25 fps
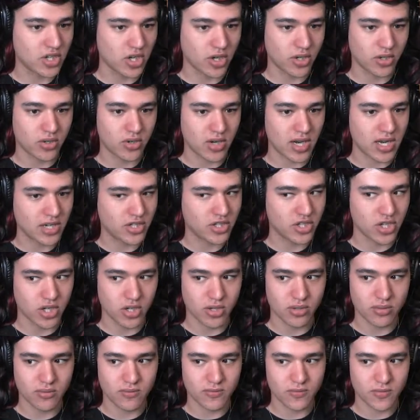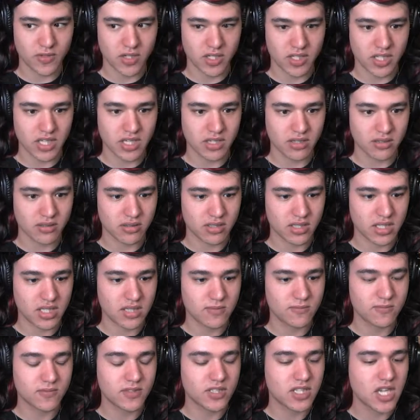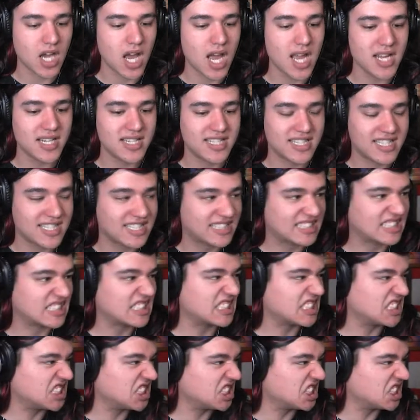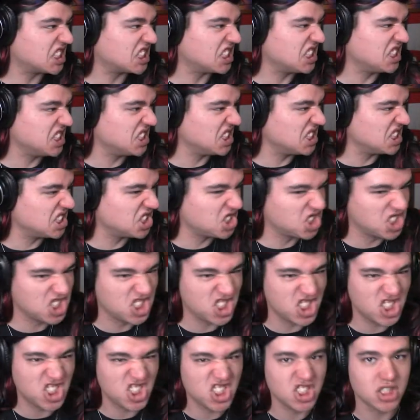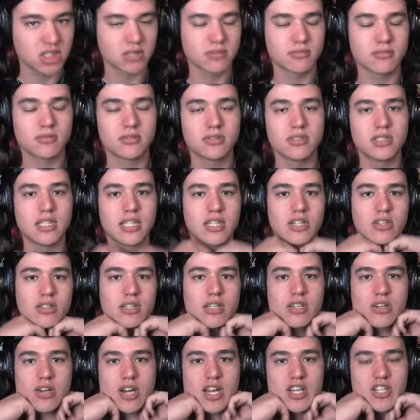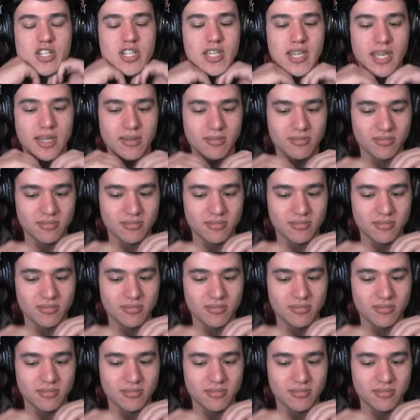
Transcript: don't crash, don't fucking... God! Ah! It crashed again.